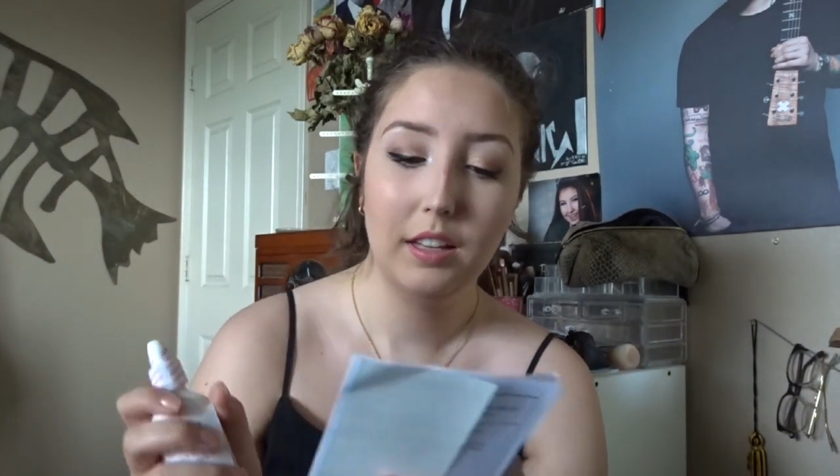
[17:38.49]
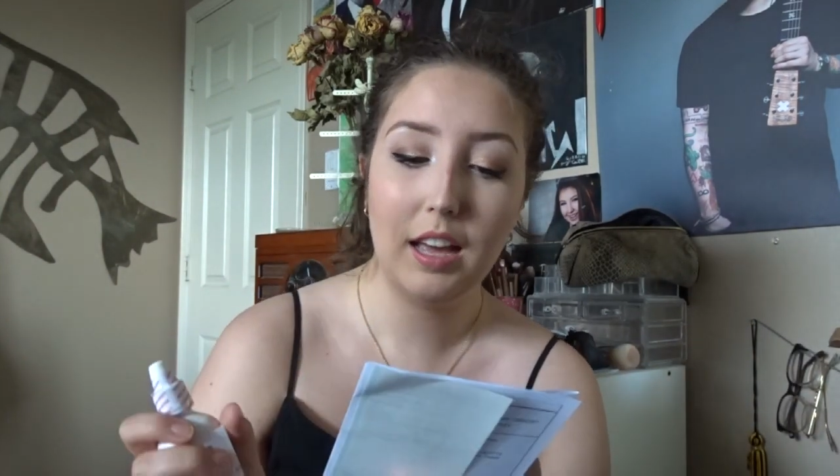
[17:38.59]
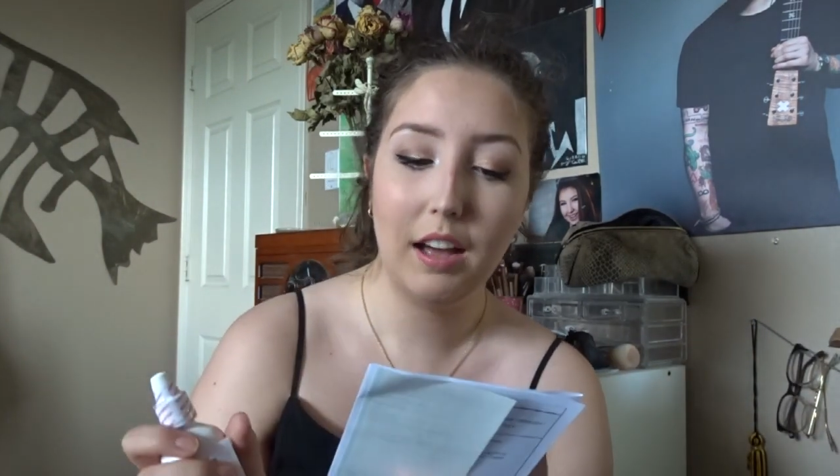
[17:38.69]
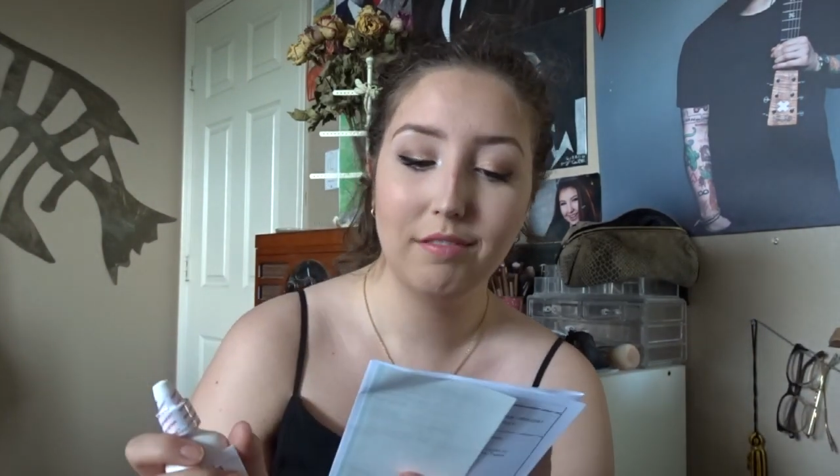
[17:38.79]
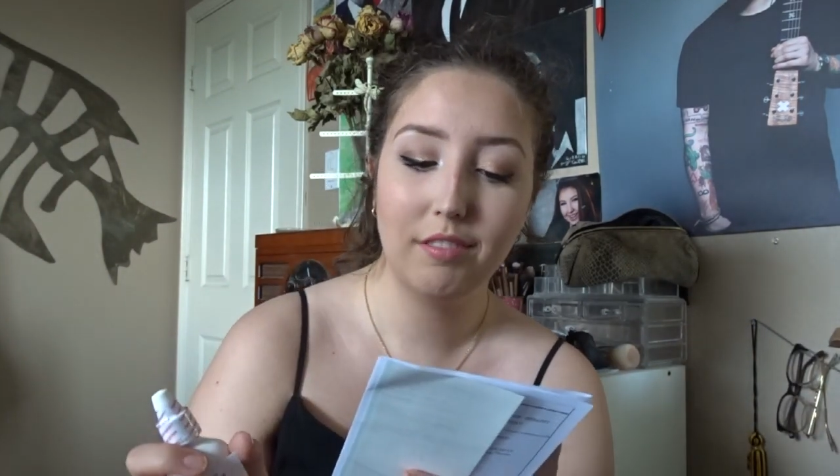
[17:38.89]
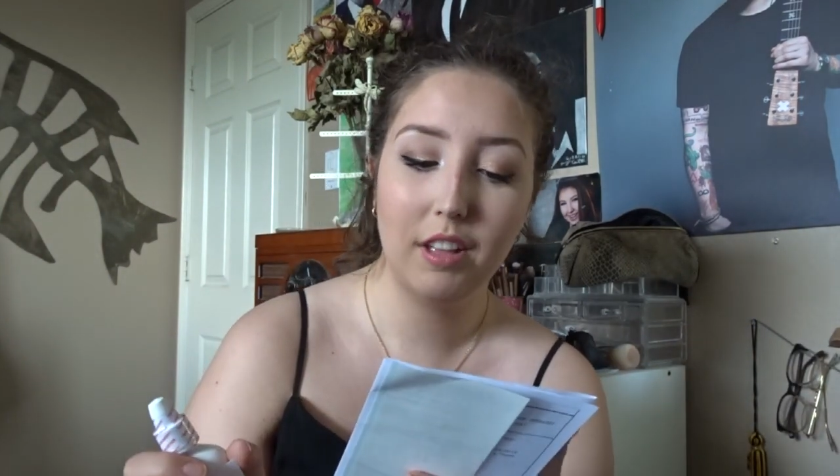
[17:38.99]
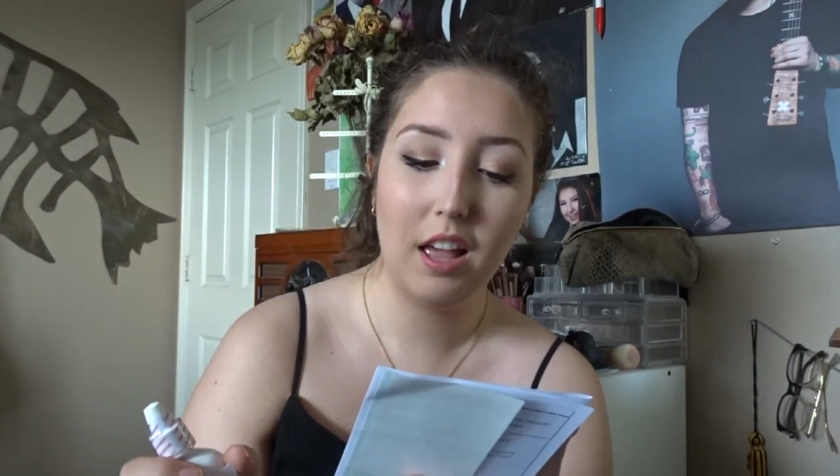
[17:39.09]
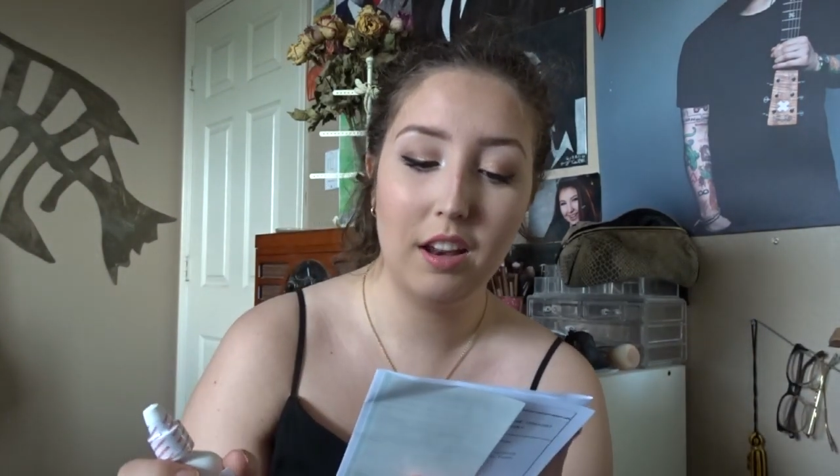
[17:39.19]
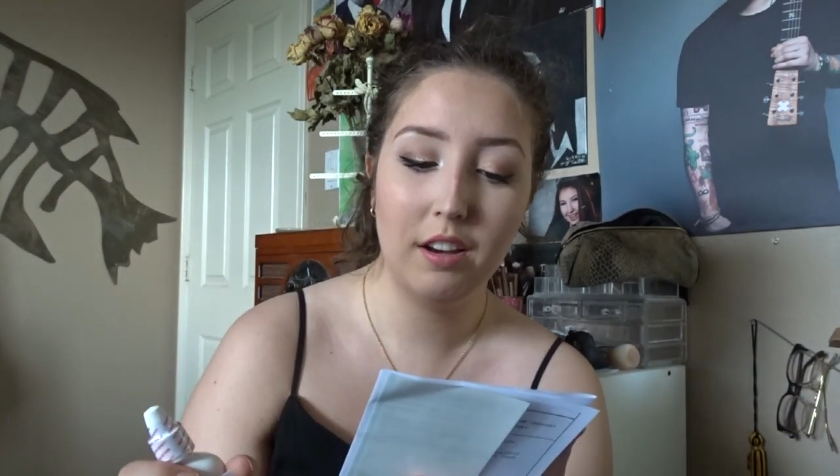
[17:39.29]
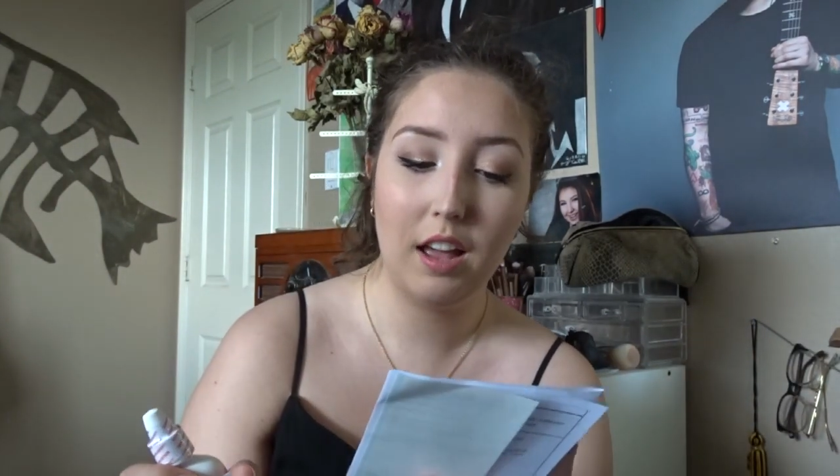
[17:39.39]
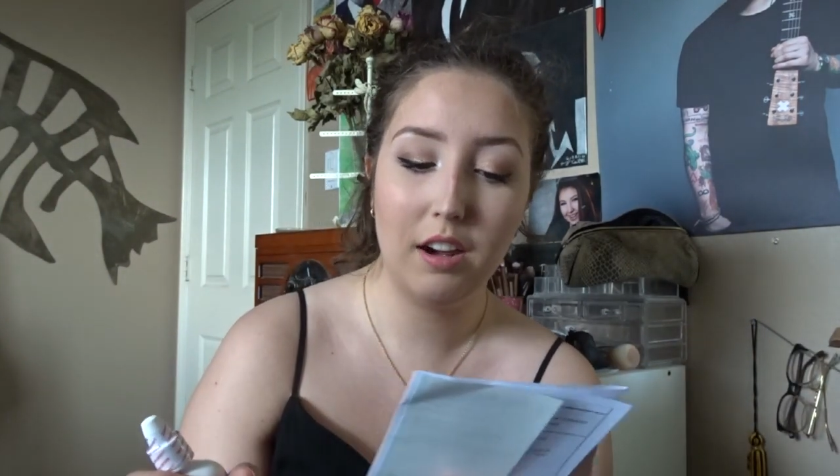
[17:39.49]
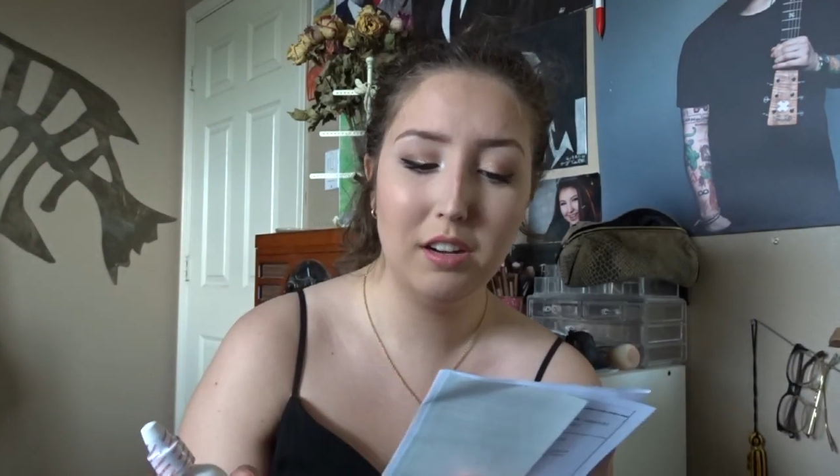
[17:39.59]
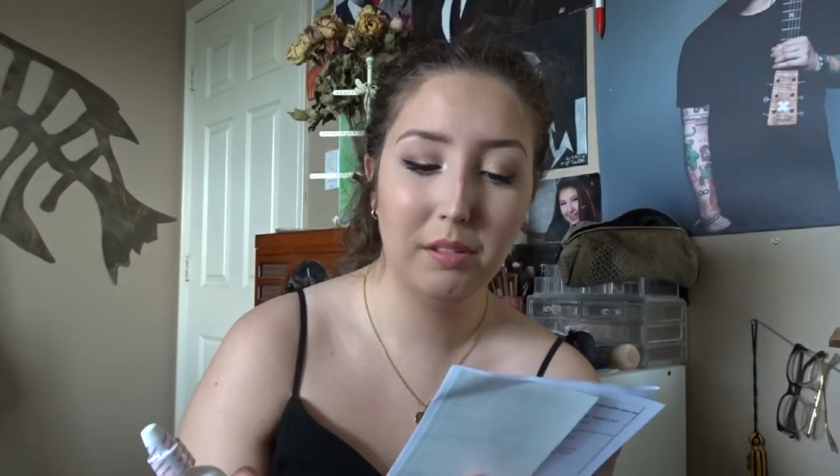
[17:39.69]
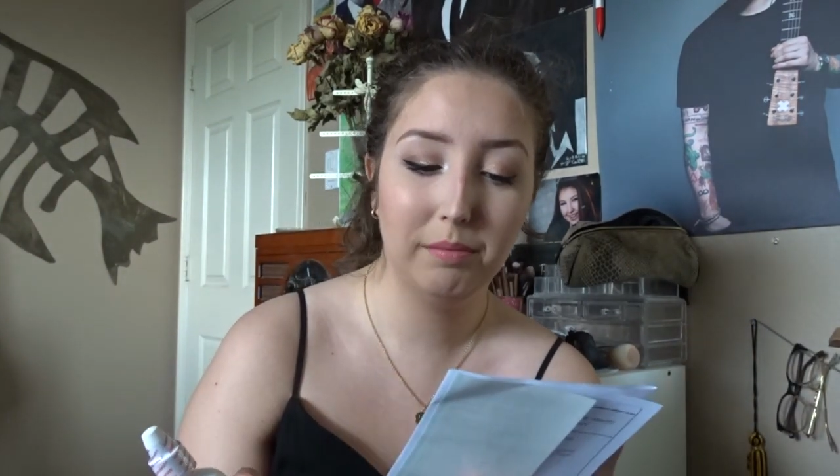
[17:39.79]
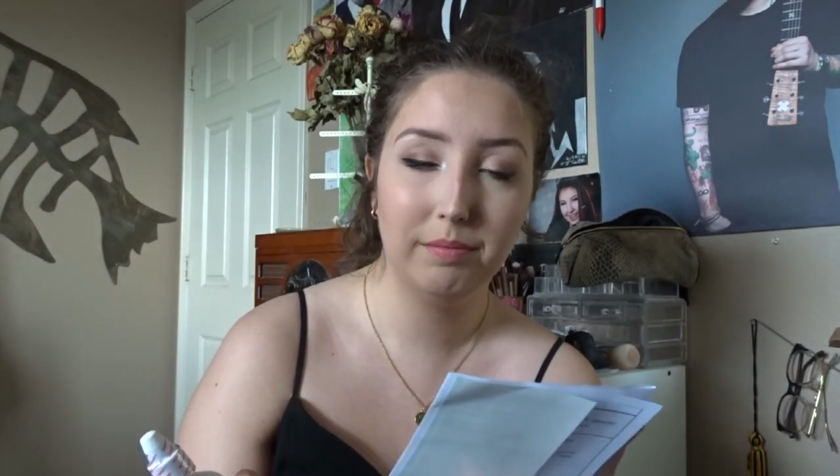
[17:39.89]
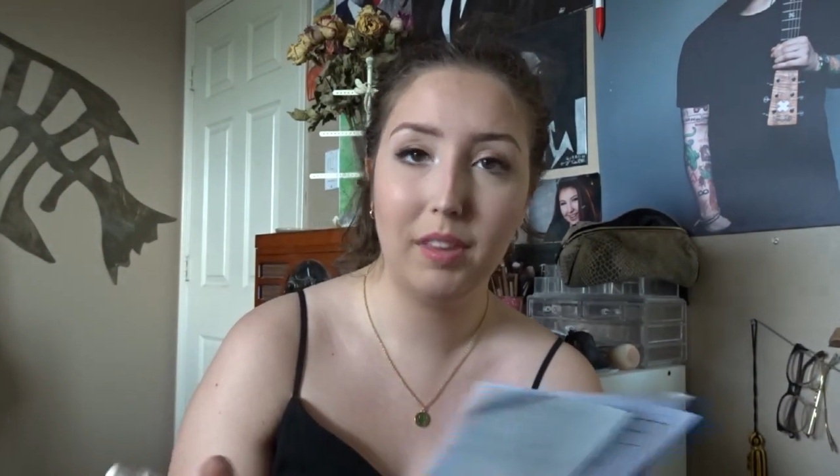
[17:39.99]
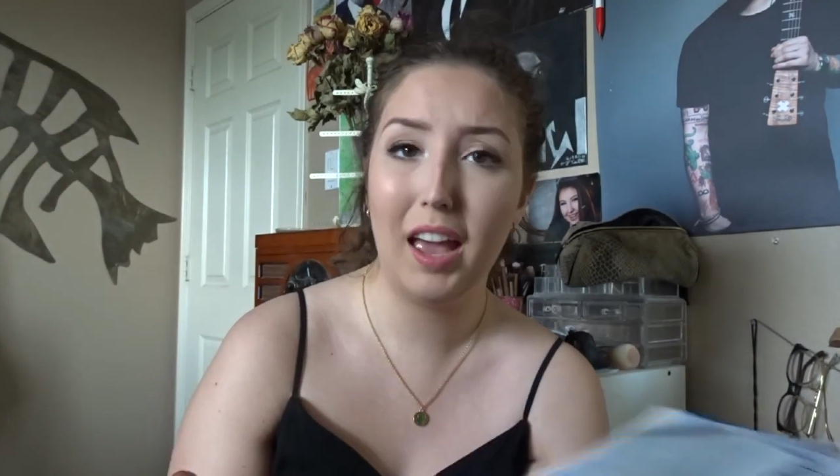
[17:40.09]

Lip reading: Yeah, and I don't know.